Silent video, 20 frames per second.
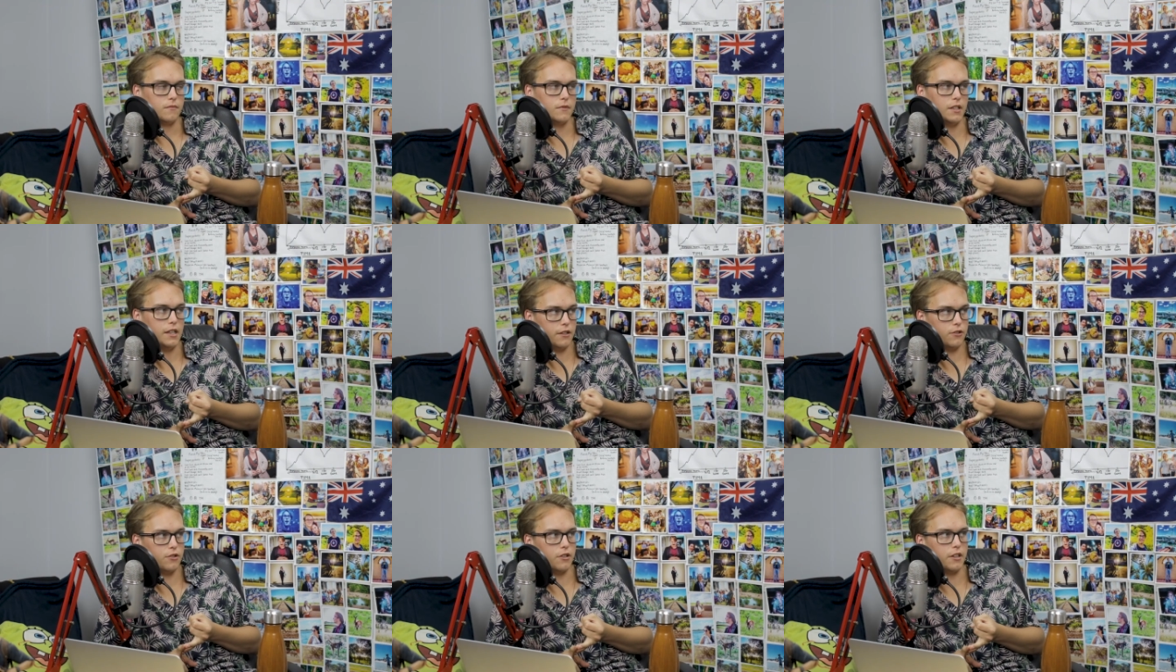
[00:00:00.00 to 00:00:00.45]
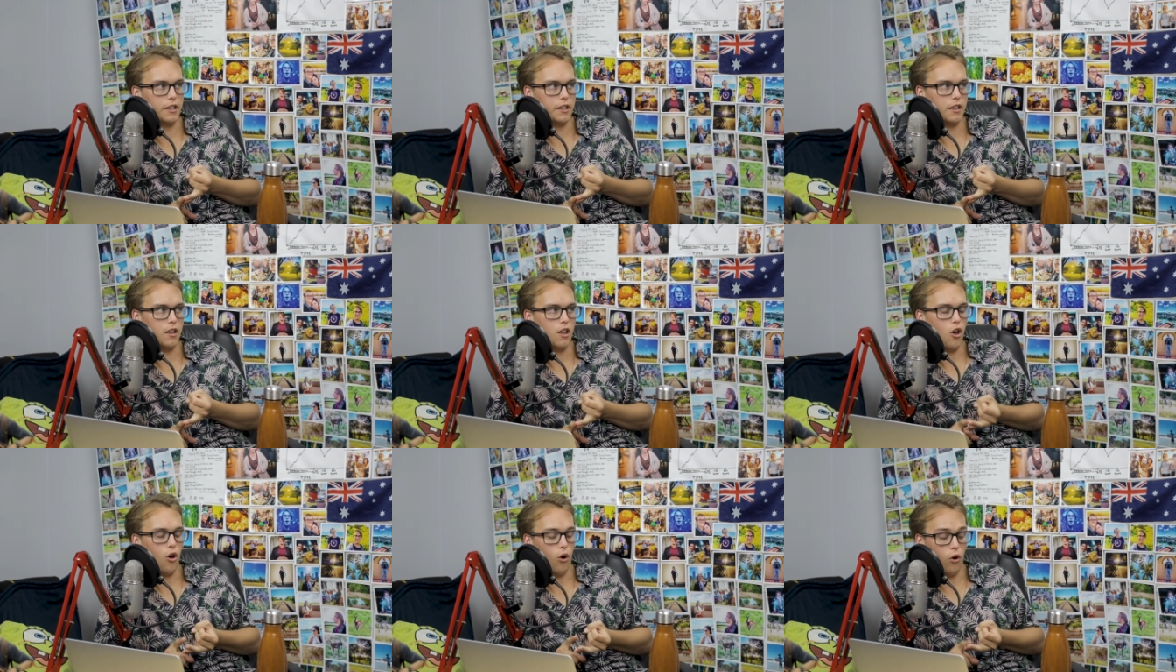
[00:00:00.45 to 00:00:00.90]
Literally.
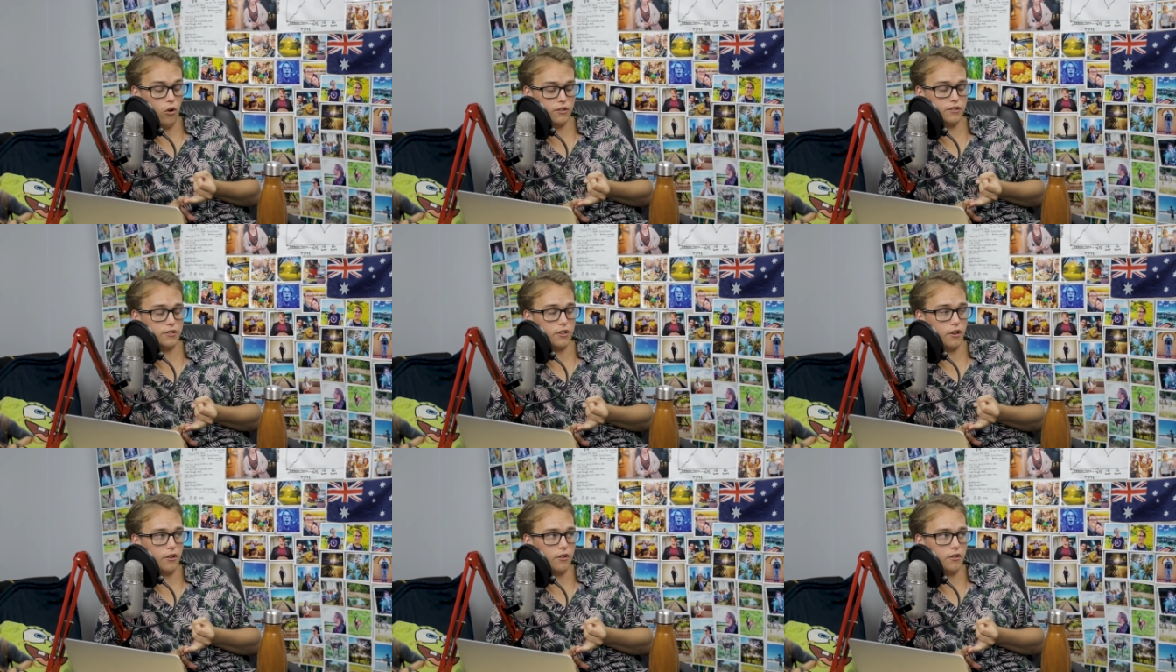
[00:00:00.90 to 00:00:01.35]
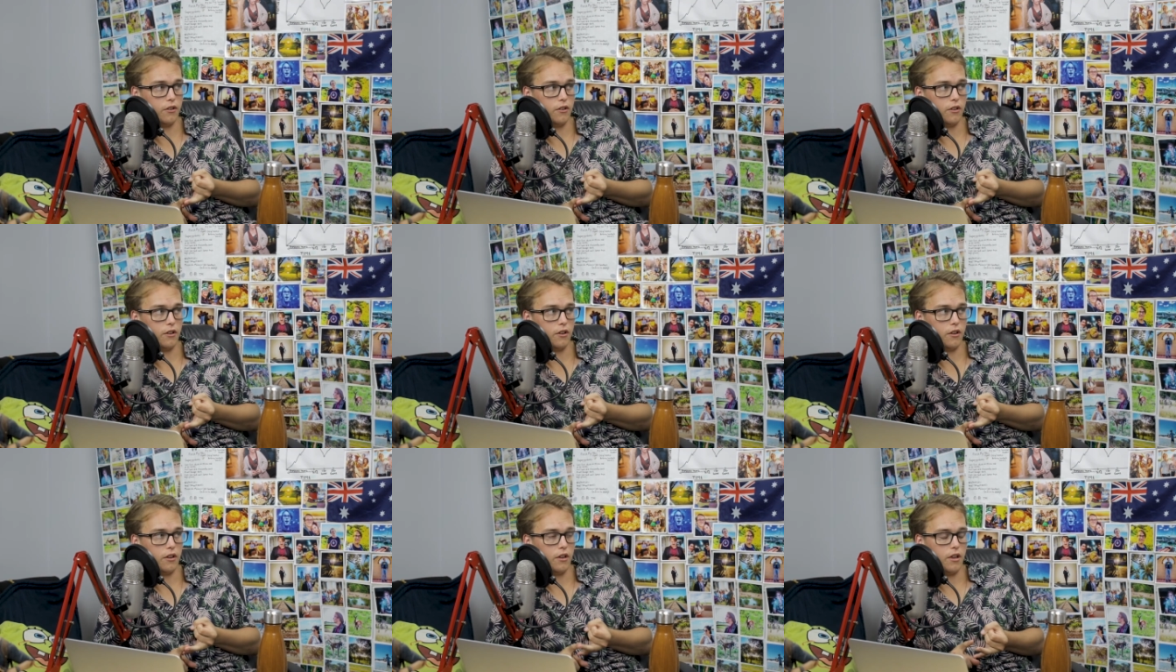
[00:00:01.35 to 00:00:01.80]
Also,
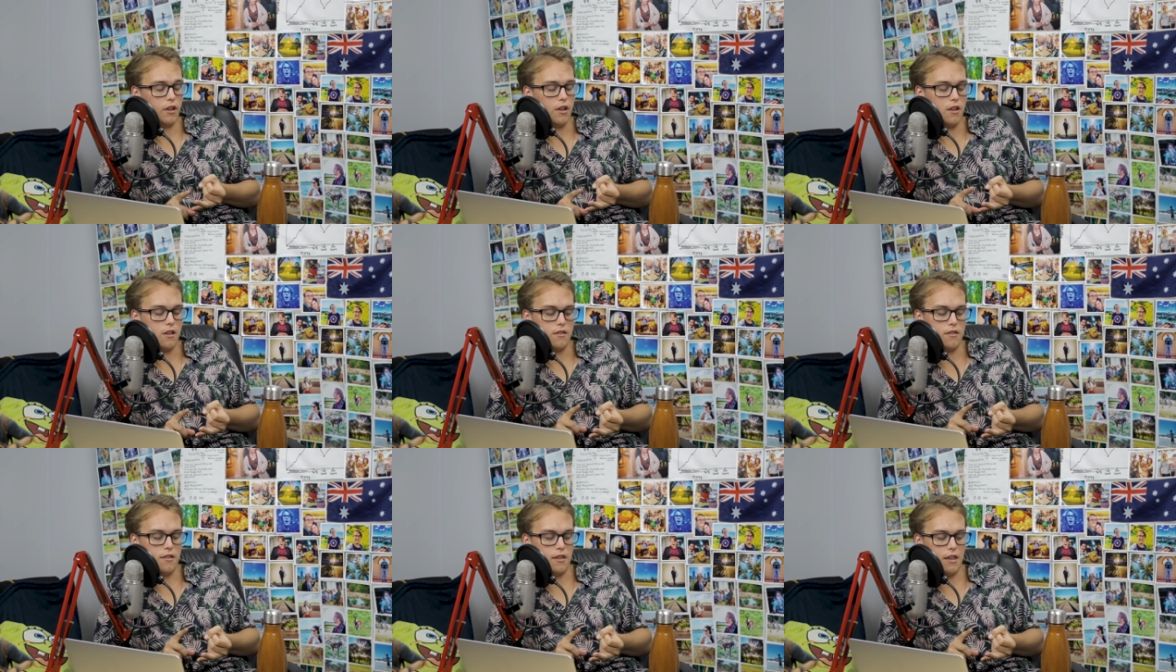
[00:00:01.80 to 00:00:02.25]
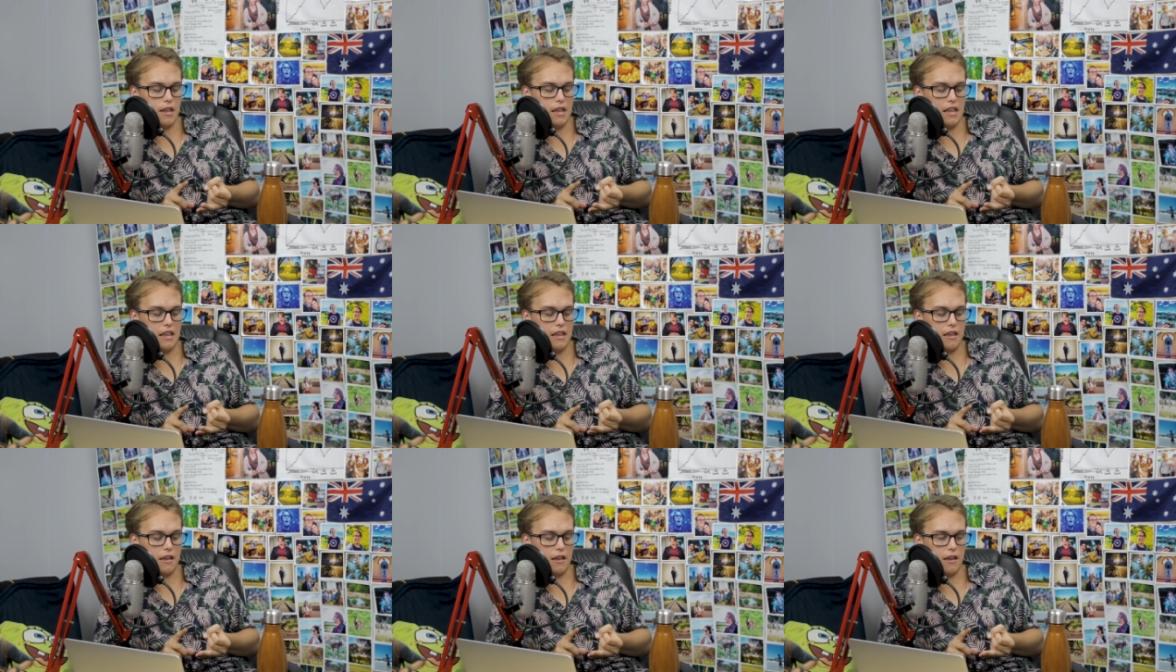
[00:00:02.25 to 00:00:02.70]

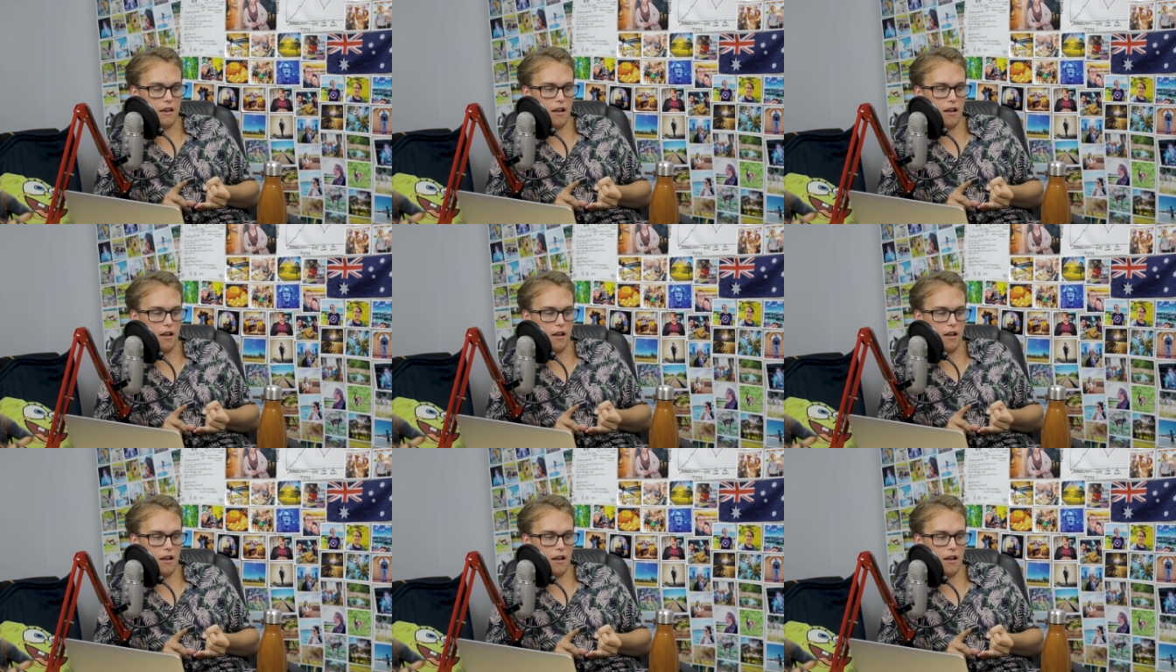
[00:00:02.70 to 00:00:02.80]
the